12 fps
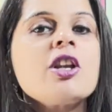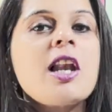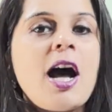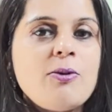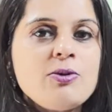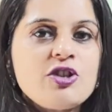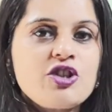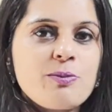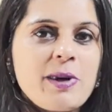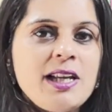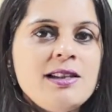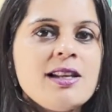Lounge
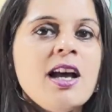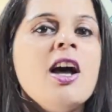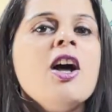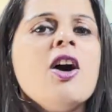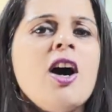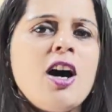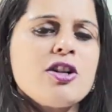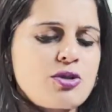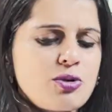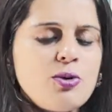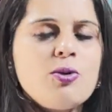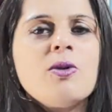means
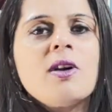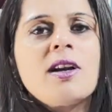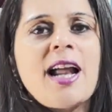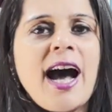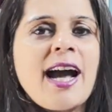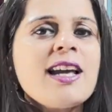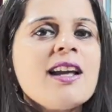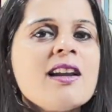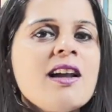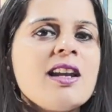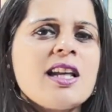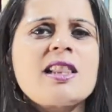to lie in a
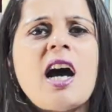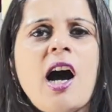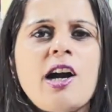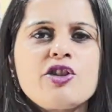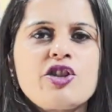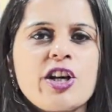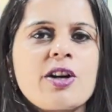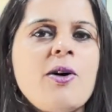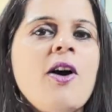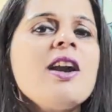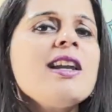lethargic or